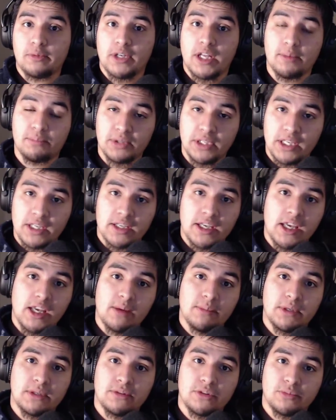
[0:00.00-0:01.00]
When I play a
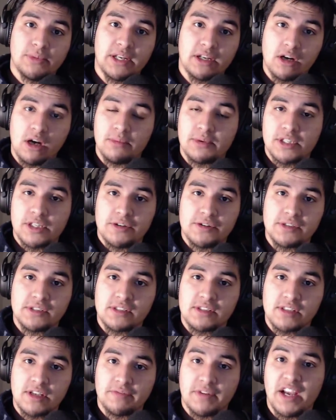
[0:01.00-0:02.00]
game and do my commentaries
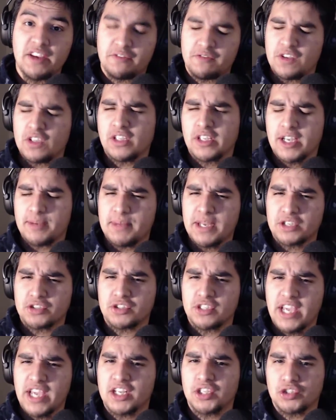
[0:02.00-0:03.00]
and stuff, I feel like I'm
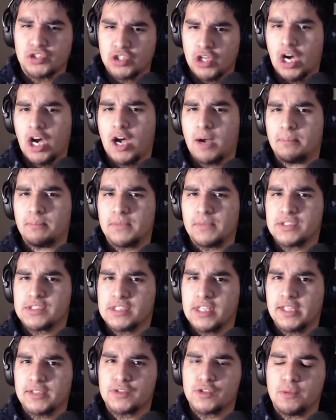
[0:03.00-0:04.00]
actually at a job. It's
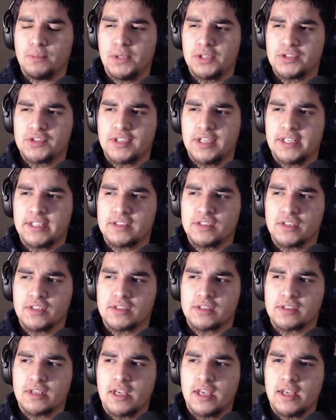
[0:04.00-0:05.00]
not so much that it's
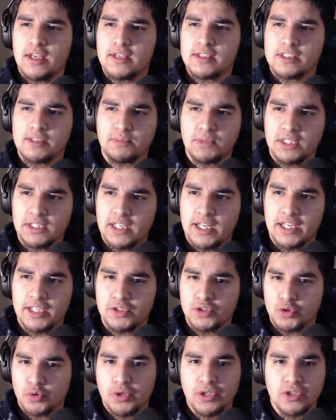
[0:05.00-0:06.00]
just something that I
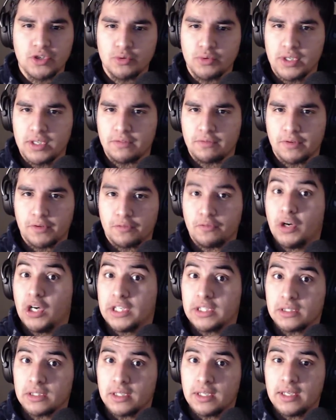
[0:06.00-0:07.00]
enjoy doing for
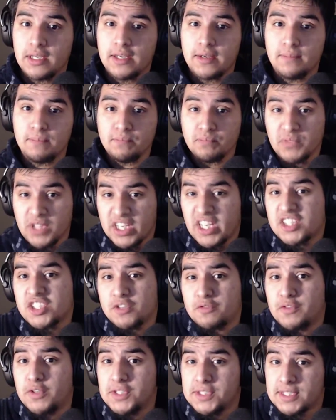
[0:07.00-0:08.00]
fun. It
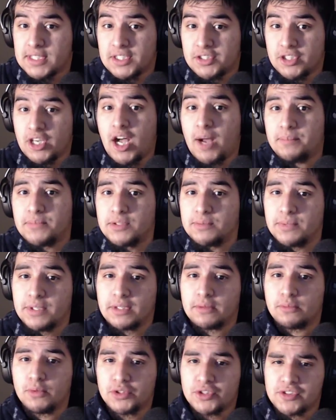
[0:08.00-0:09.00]
actually feels like a job to
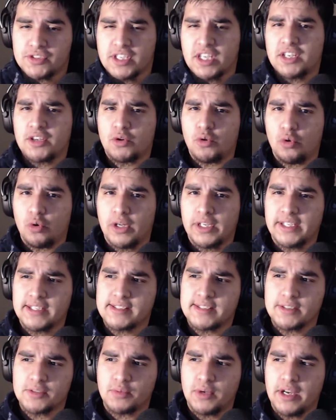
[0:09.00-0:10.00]
me, which is kind of cool. I guess
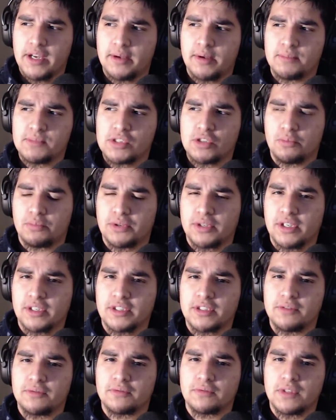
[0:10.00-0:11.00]
that's why I'm so
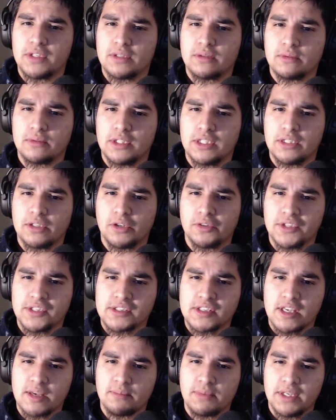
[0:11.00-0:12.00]
productive in all these
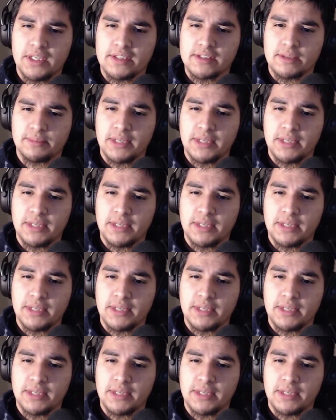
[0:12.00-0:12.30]
campaigns.